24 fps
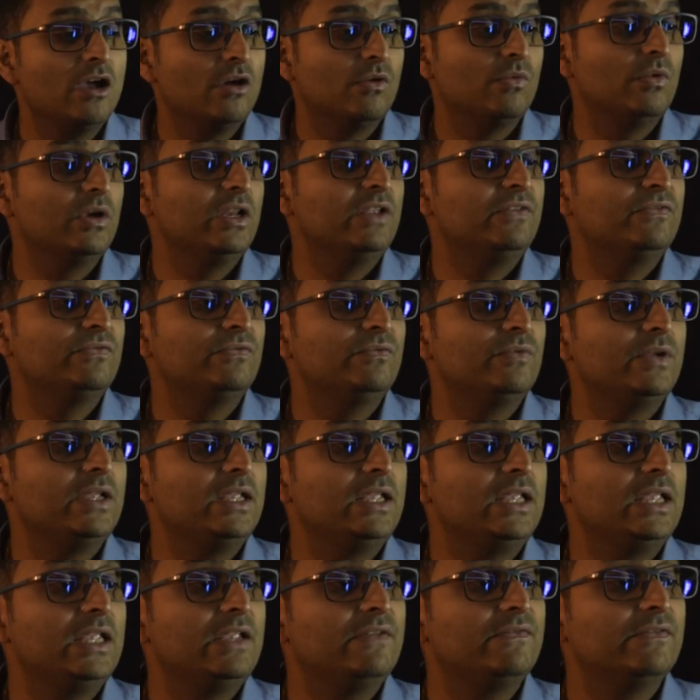What if we
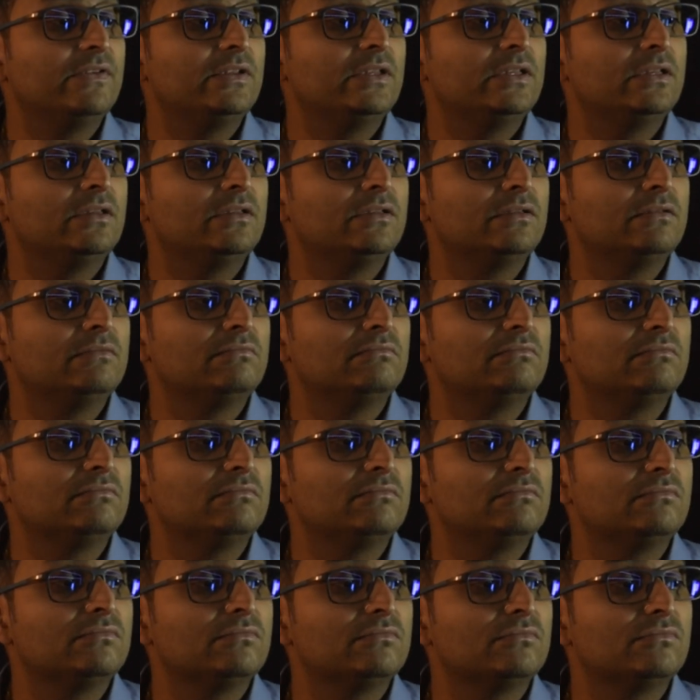even
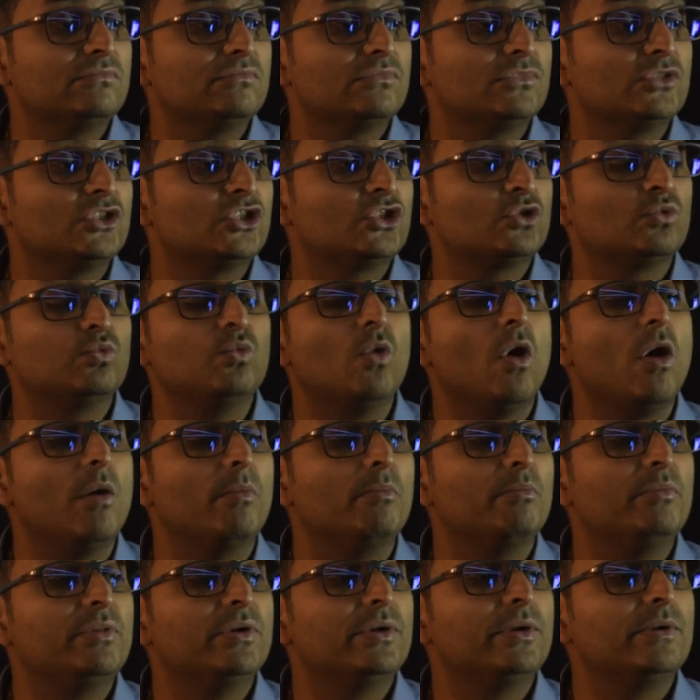
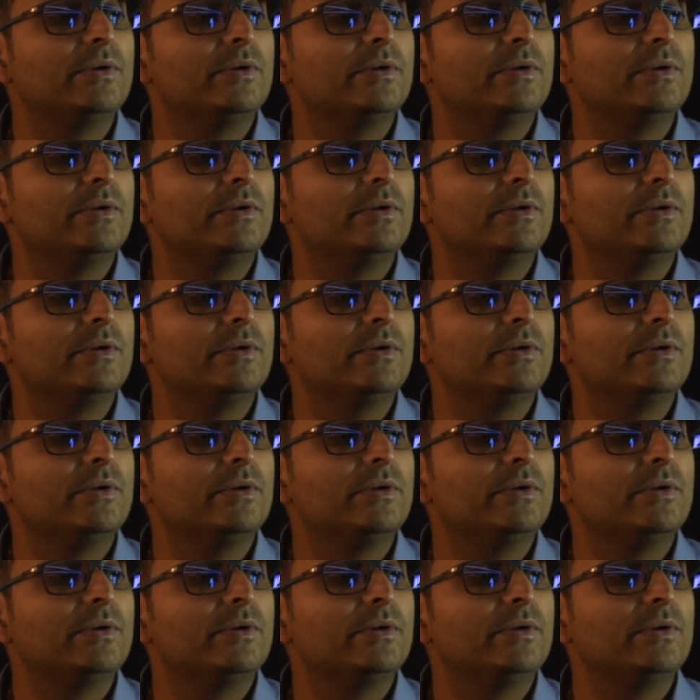swap